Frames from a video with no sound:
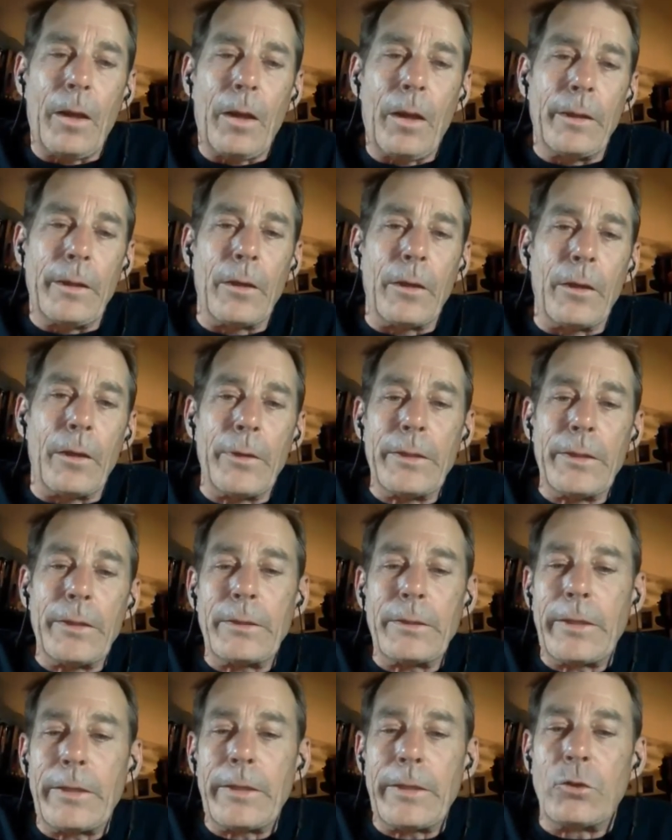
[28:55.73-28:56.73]
you know,
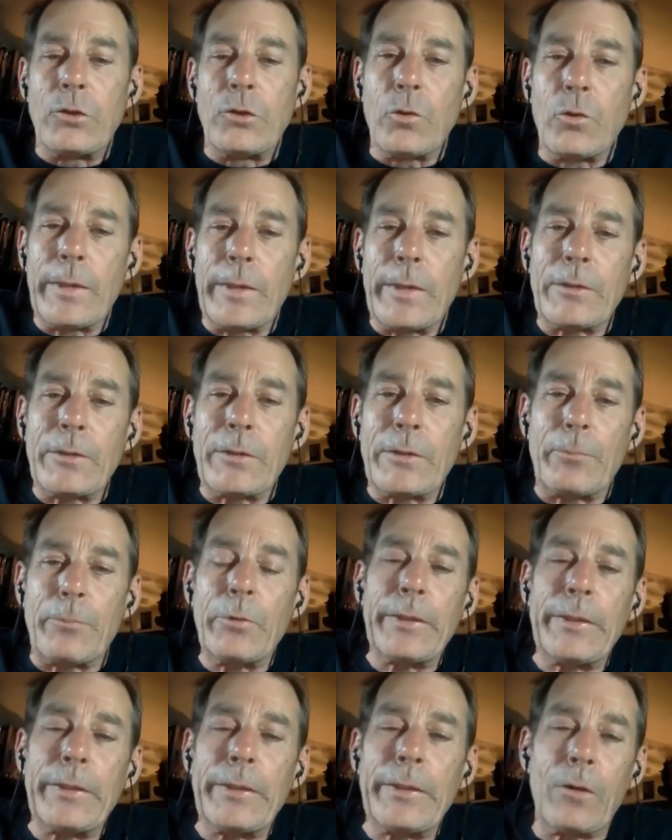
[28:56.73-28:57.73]
he's, he joins a
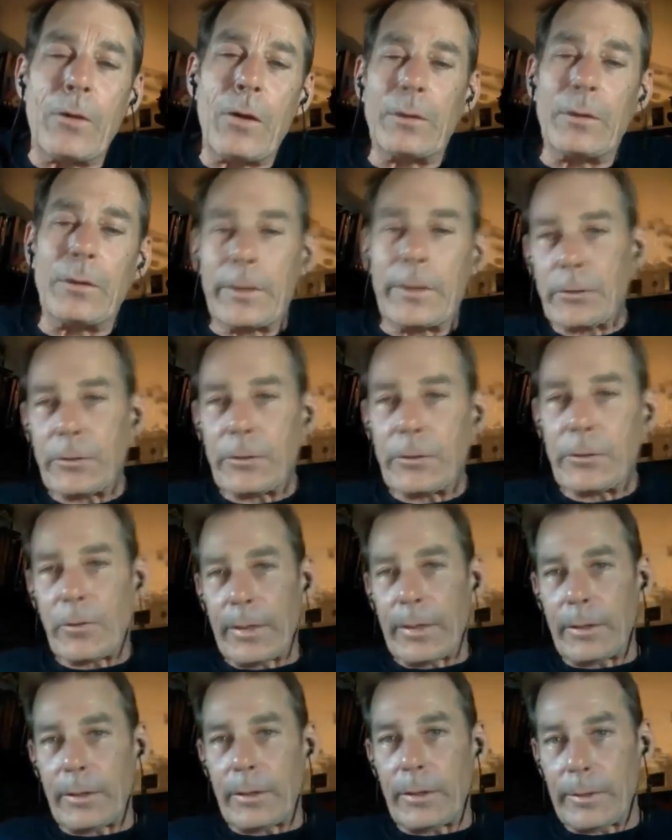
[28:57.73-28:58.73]
pretty long list,
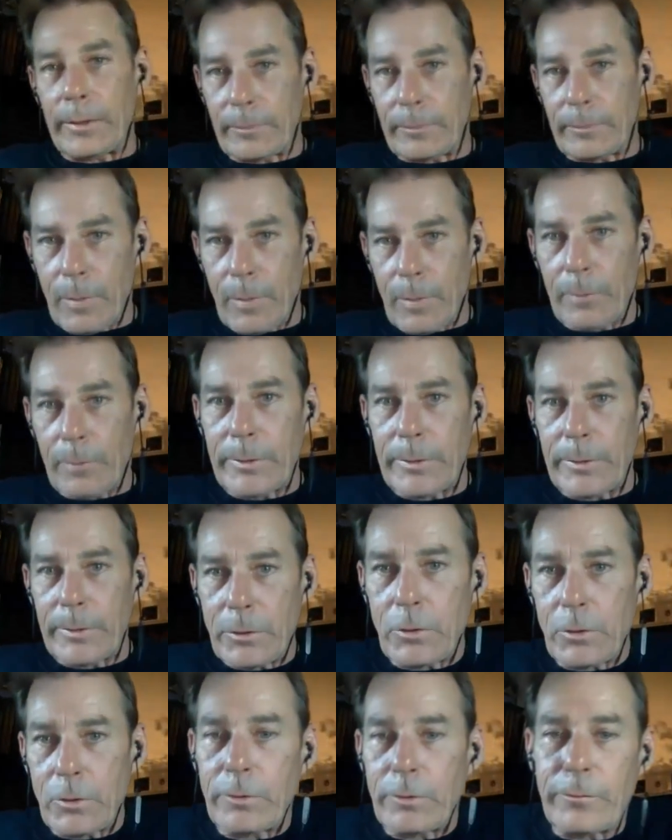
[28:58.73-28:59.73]
frankly, in my
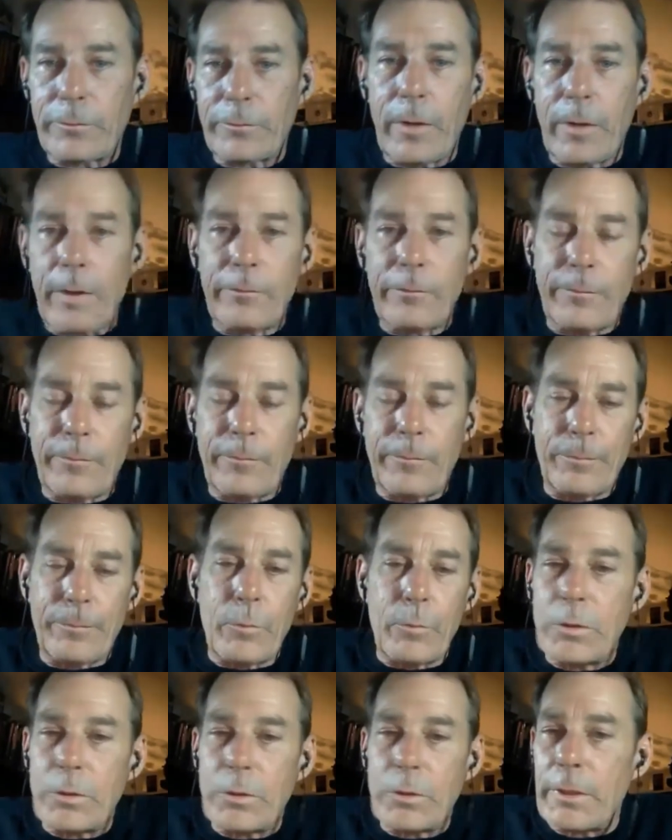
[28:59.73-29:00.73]
research of, of
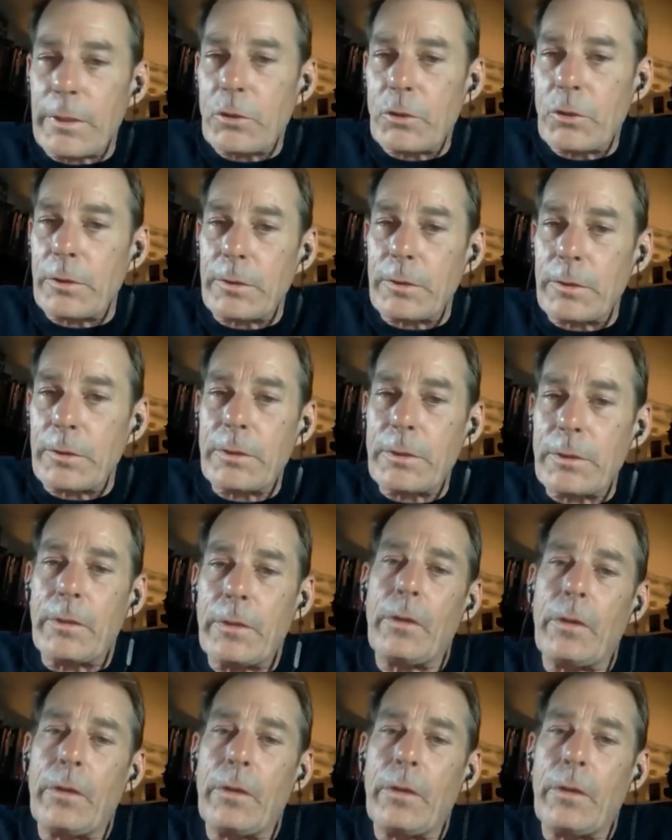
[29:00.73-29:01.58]
musicians